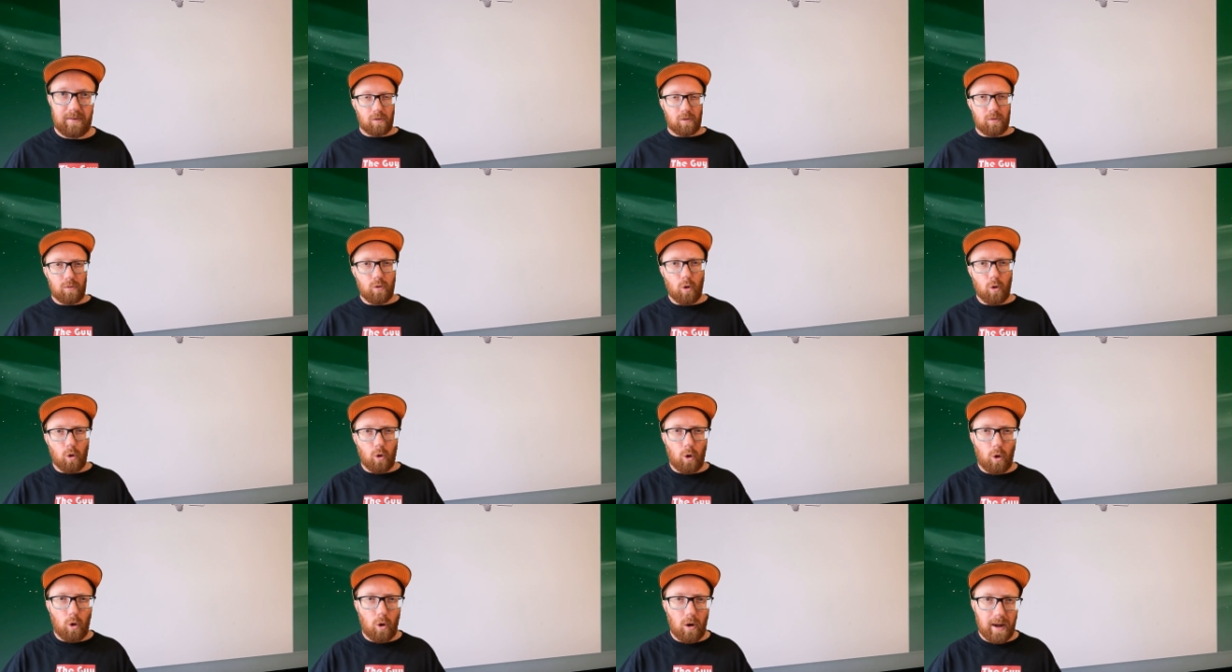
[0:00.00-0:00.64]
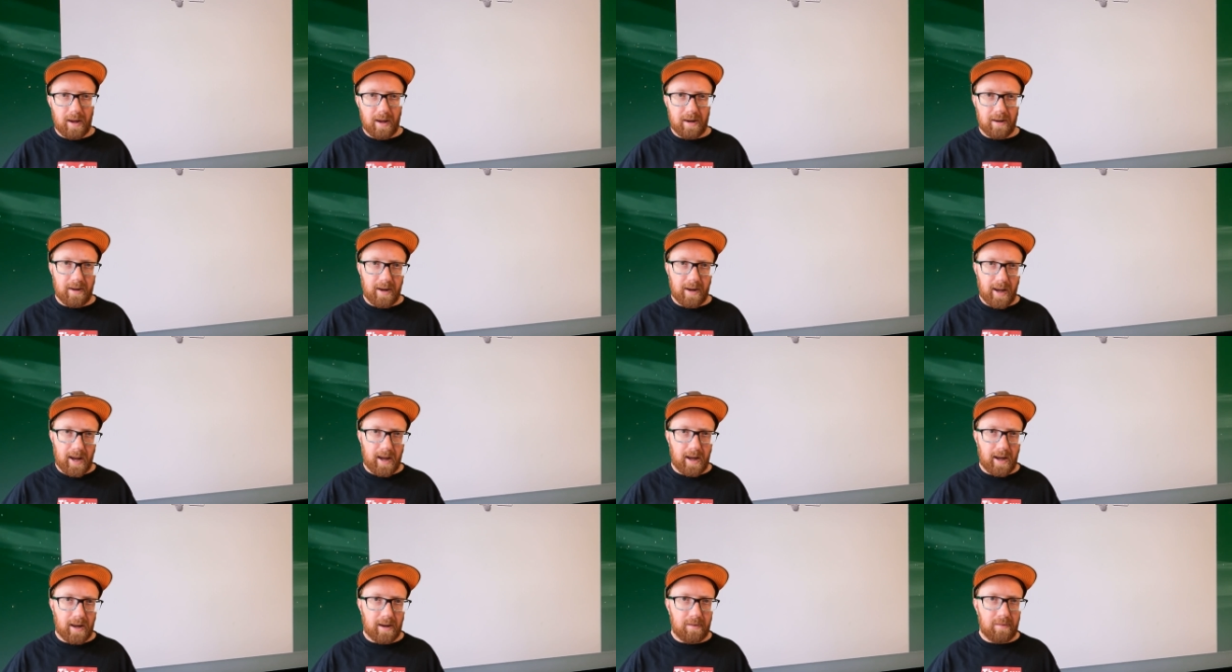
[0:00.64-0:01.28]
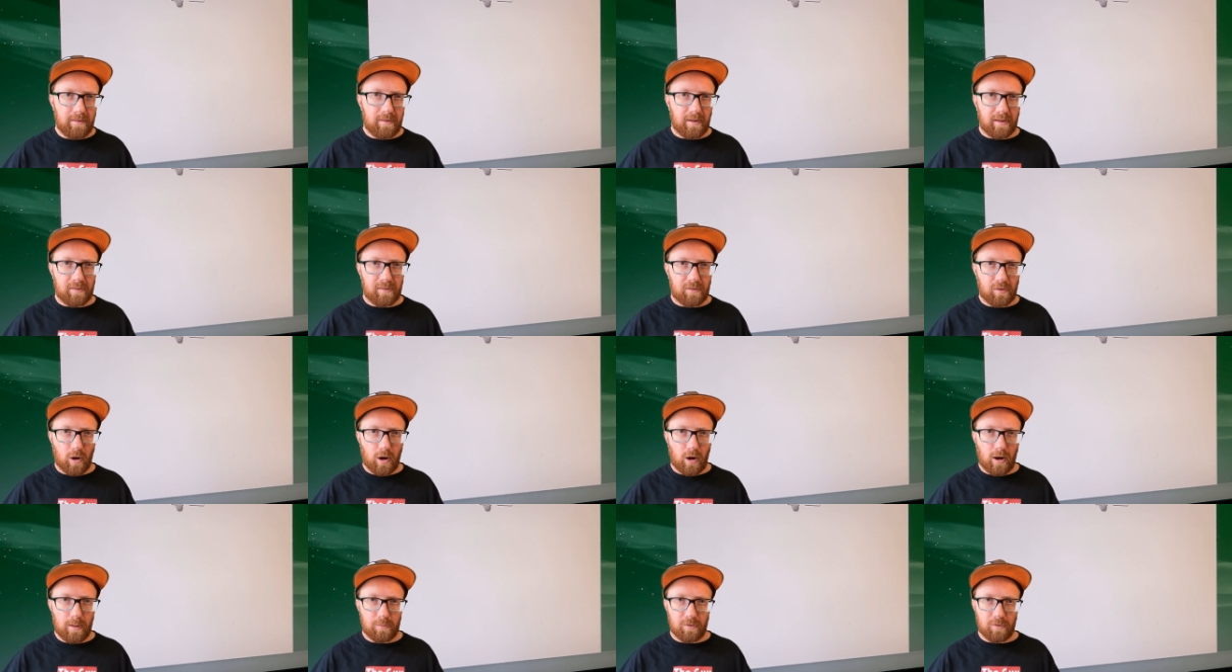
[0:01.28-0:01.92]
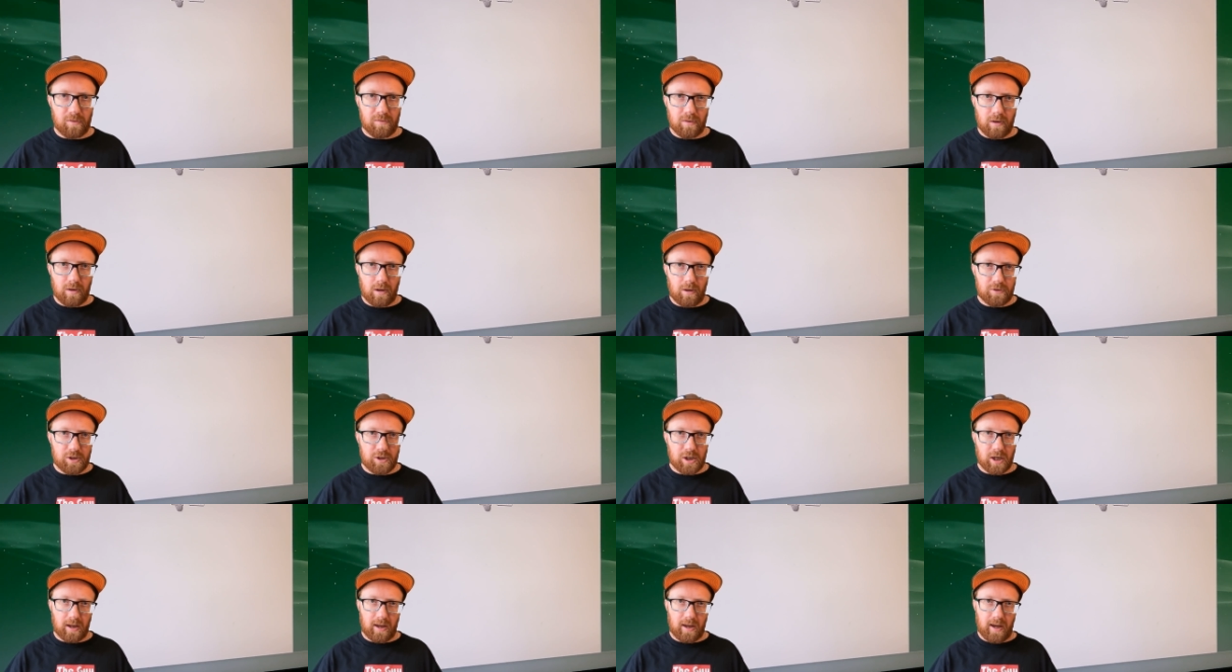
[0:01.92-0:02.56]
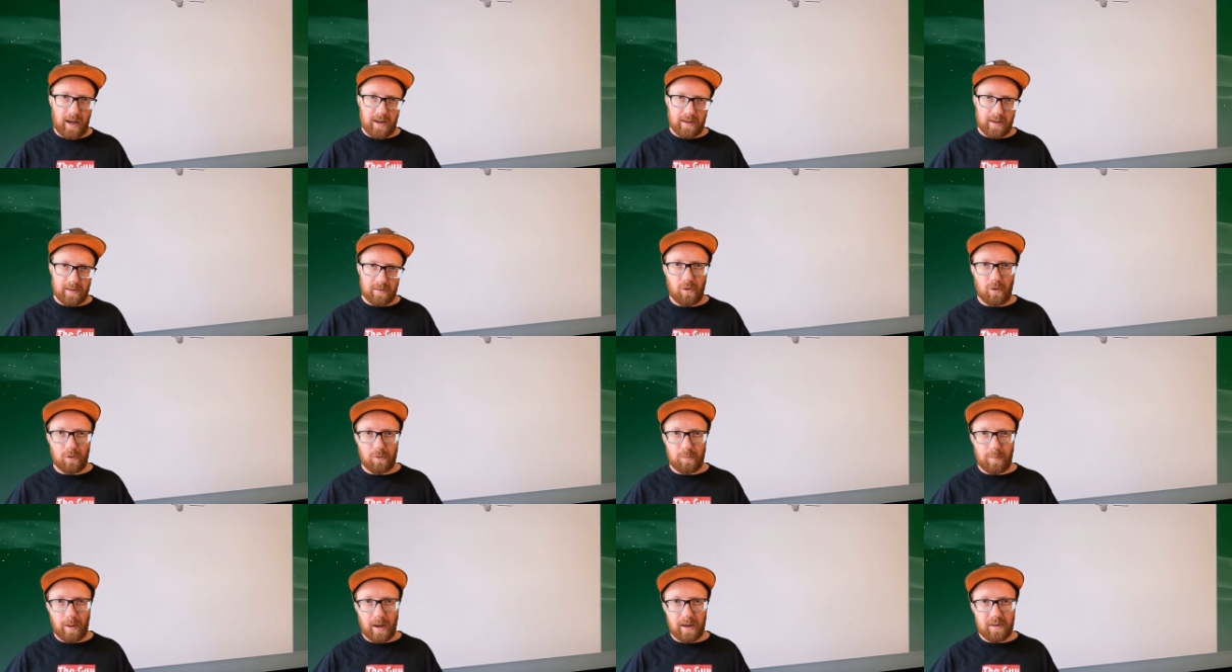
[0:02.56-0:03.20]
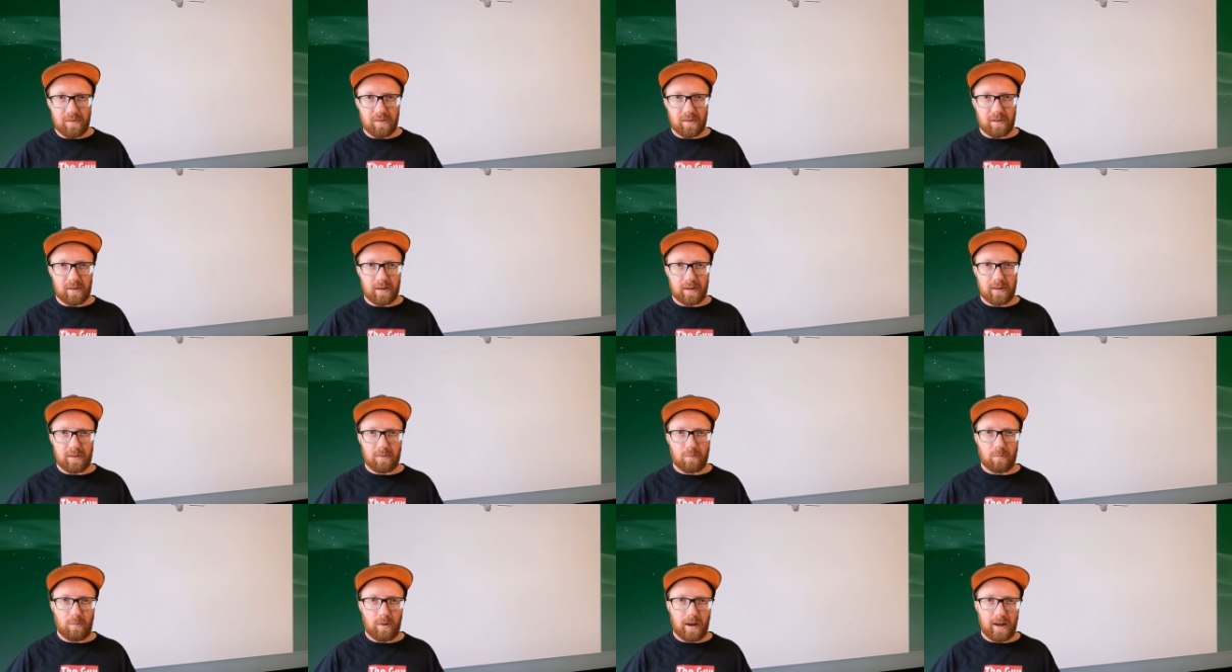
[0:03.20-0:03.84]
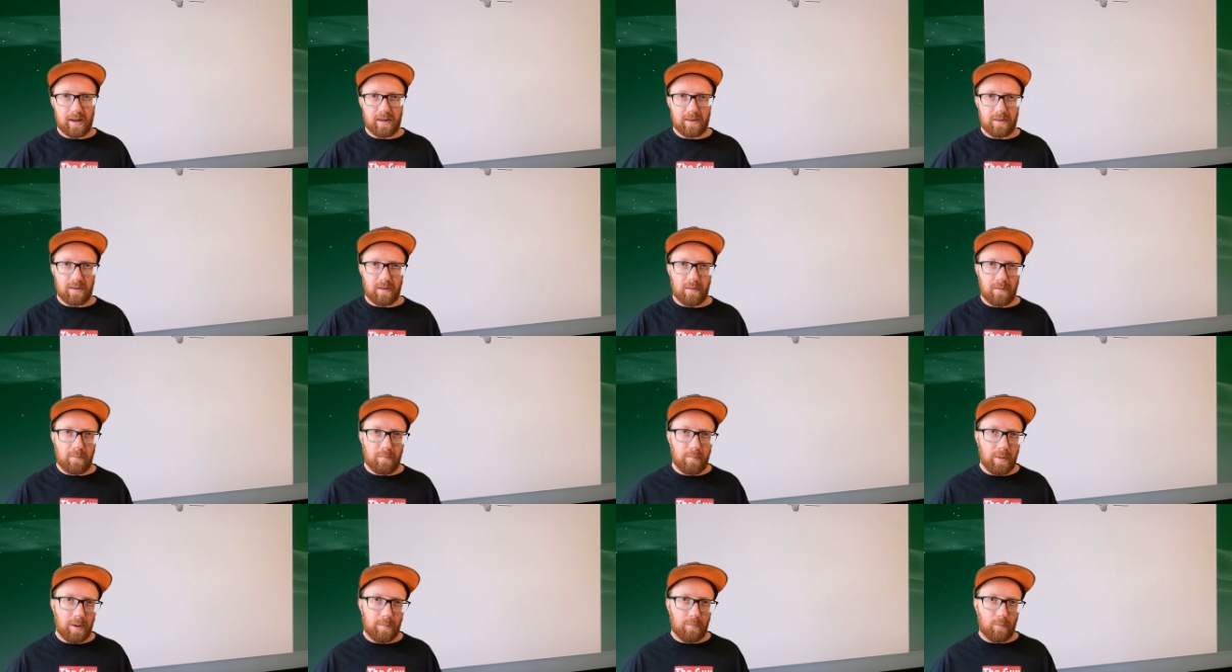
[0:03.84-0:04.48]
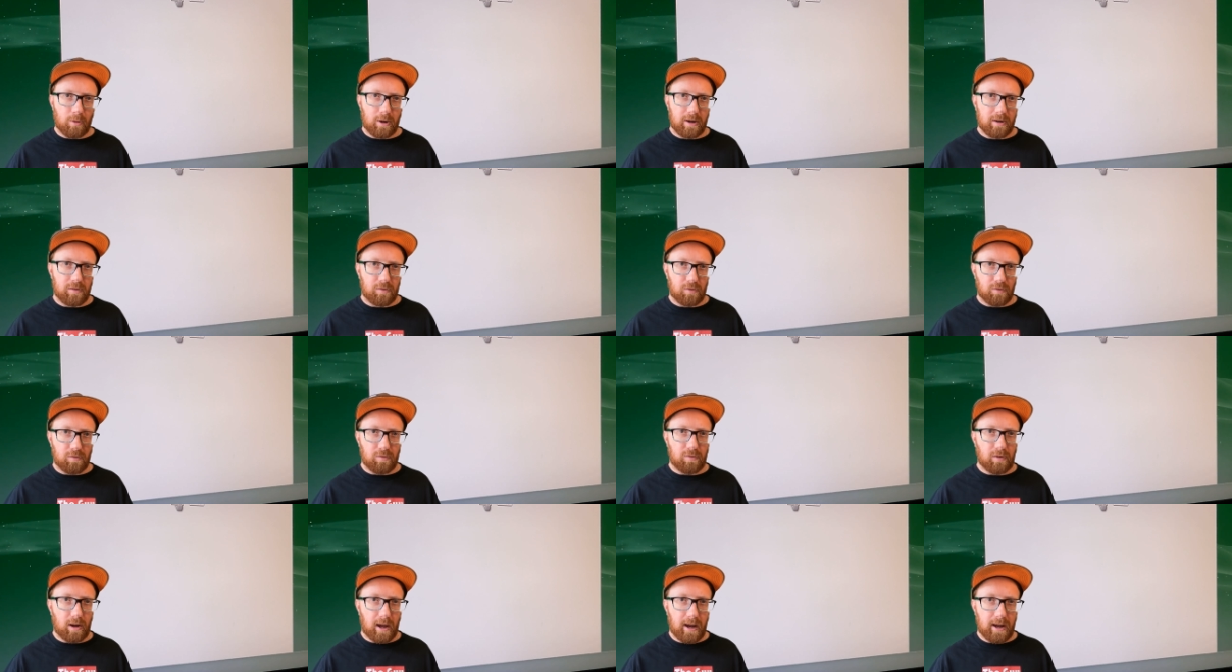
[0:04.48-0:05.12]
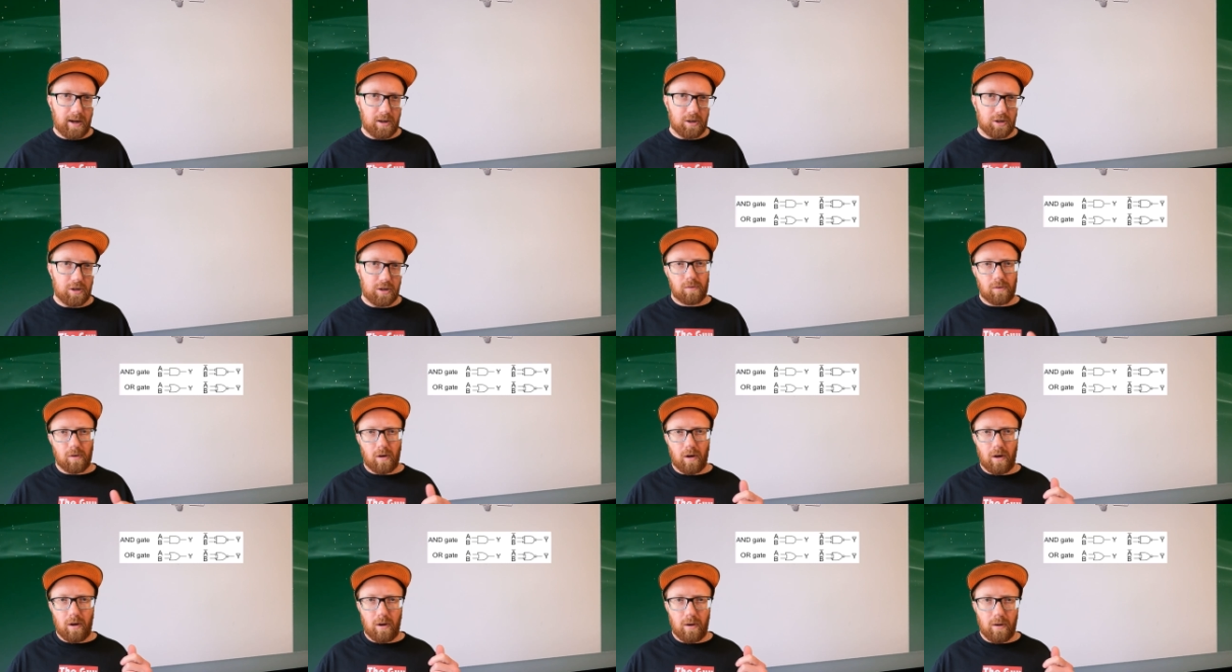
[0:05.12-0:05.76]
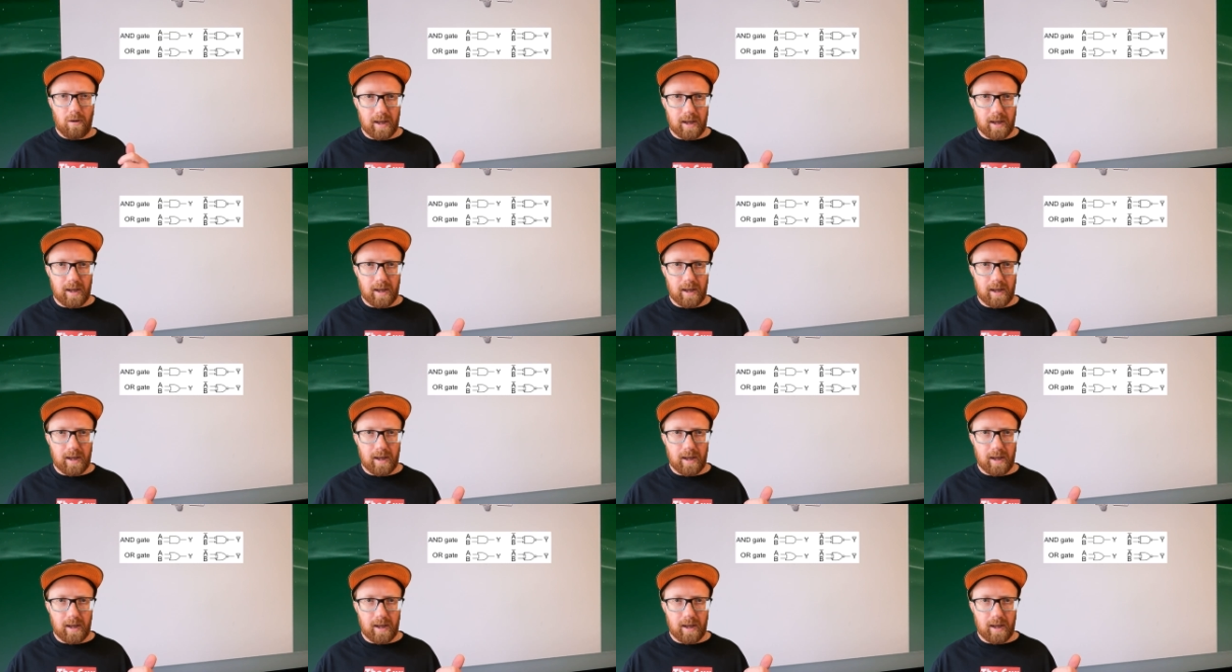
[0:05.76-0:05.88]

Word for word: So NOR and NAND are types of logic gate. So it's basically the way the memory is flashed. So